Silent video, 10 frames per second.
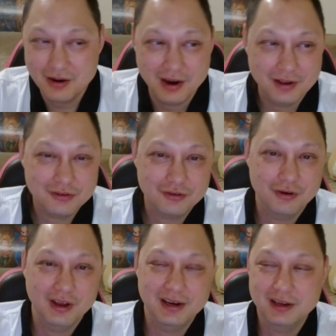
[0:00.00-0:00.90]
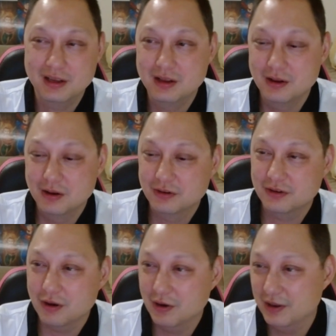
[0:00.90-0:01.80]
Destroyed.
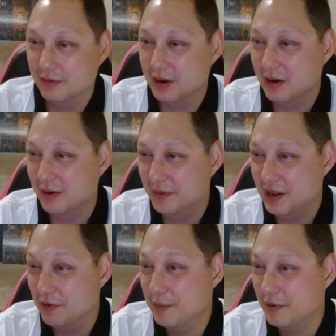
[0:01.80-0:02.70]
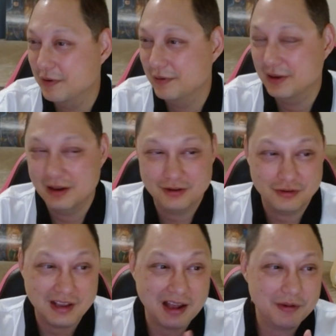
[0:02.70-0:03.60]
So it would be, and so
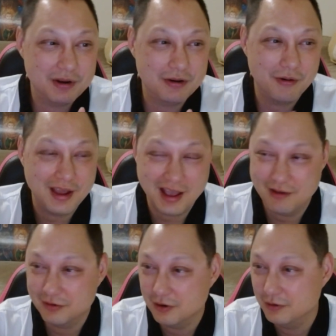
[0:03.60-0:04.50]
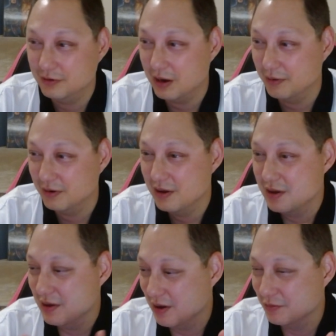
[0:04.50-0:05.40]
sadly we don't have those. I'm
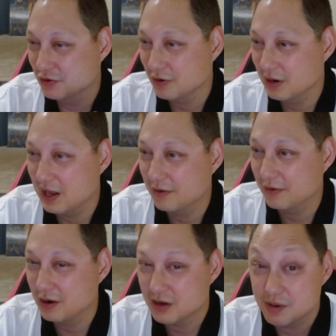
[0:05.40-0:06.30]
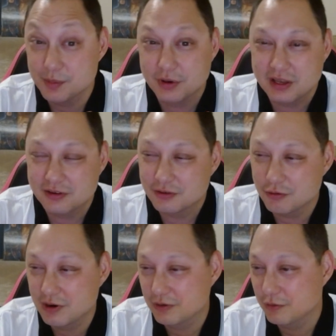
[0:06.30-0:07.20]
sure a lot of comic book
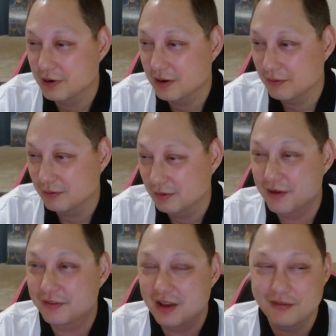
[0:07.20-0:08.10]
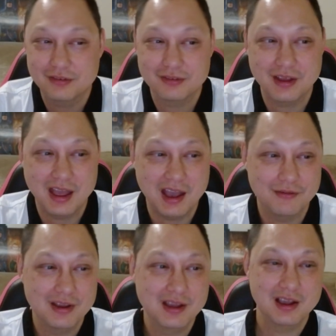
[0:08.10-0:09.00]
historians would love to have
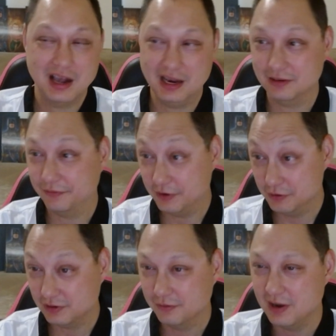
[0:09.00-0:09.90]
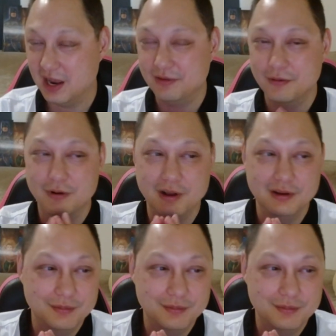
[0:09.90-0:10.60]
at least a few surviving ones.